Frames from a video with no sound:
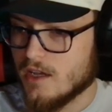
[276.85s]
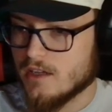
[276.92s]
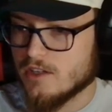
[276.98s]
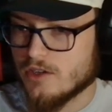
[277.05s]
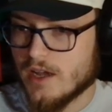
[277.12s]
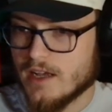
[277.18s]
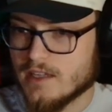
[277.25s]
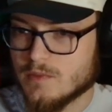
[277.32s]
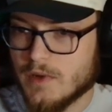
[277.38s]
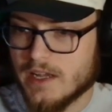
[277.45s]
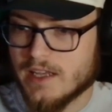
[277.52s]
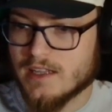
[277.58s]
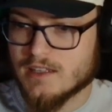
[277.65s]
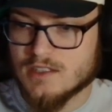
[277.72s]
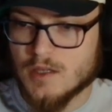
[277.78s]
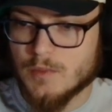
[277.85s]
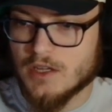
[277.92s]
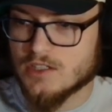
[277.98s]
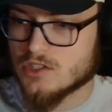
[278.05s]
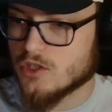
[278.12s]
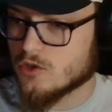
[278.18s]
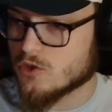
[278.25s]
you guys might get some
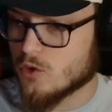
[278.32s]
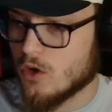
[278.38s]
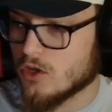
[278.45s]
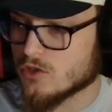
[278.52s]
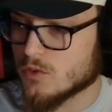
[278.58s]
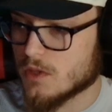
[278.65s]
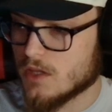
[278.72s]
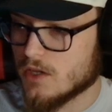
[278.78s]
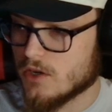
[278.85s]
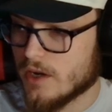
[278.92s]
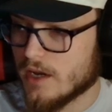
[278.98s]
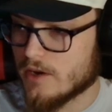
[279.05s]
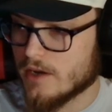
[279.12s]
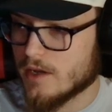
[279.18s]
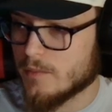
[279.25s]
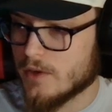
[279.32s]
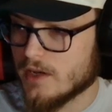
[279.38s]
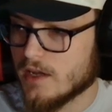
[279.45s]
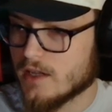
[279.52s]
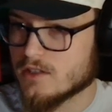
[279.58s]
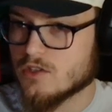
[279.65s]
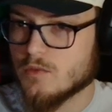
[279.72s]
snow squalls within your area, but
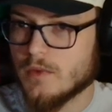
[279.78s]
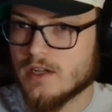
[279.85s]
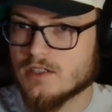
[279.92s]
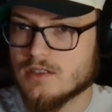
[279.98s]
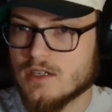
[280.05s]
not too much